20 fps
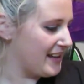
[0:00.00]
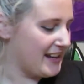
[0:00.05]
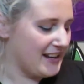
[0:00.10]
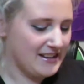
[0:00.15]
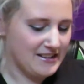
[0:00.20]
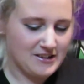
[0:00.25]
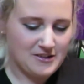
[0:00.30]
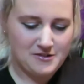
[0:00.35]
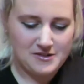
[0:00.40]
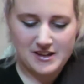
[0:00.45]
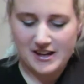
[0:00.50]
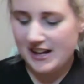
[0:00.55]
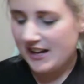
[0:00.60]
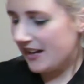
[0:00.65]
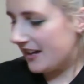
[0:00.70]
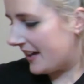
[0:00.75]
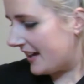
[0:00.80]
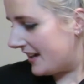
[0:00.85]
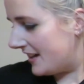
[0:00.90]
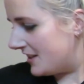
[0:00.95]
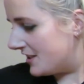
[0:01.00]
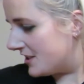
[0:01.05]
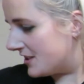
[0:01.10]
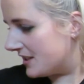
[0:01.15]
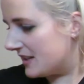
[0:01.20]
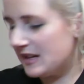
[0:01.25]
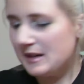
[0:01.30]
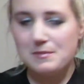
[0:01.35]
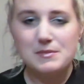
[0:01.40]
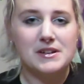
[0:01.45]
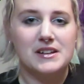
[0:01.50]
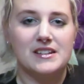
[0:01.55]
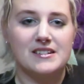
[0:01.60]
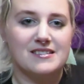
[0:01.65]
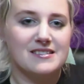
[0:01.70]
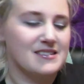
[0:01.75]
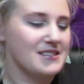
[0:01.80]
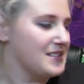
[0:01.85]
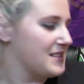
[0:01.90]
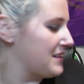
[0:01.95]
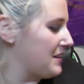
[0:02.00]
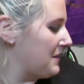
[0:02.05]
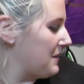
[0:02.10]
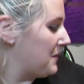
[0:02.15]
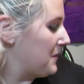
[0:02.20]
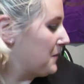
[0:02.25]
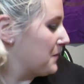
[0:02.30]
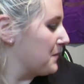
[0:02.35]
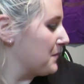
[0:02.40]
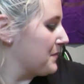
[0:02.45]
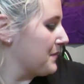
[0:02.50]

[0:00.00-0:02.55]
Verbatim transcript: And no cat cage to keep it in, so